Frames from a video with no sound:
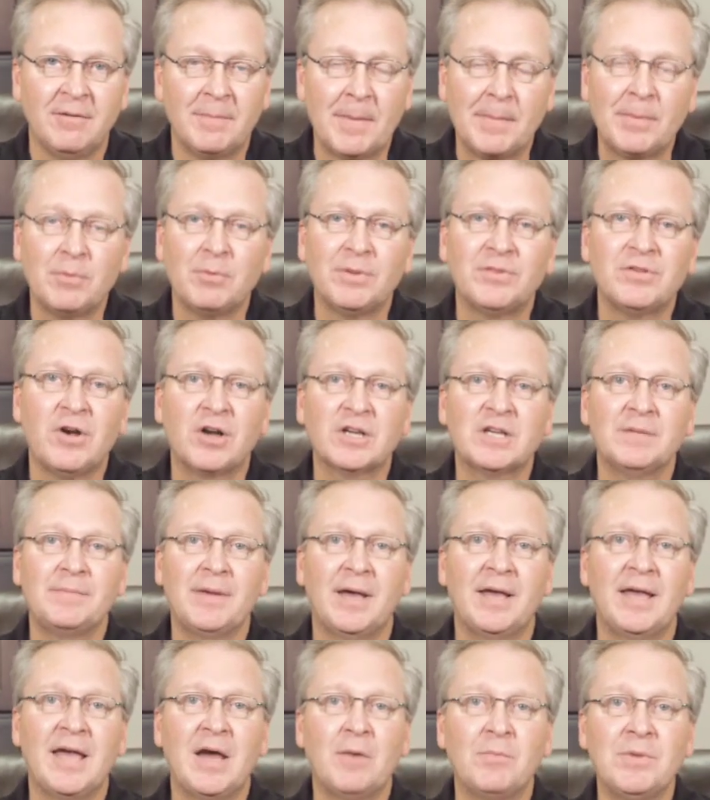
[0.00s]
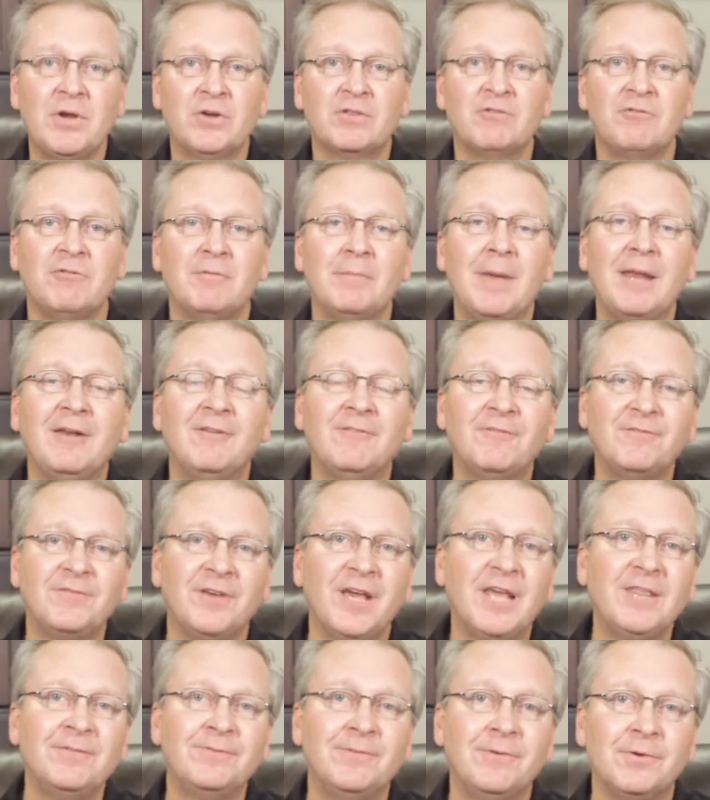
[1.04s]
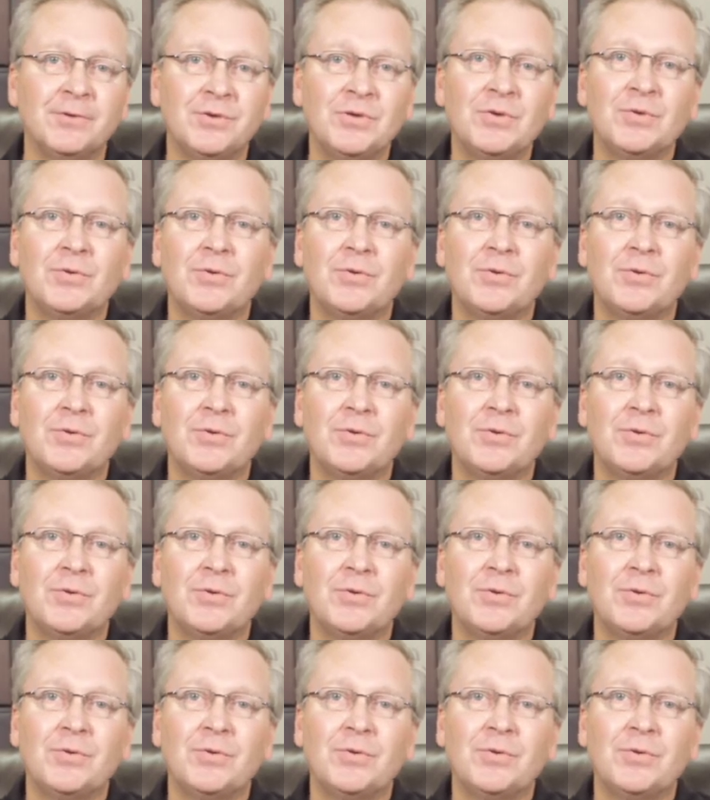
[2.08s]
Remember, we talked about how we are to remain faithful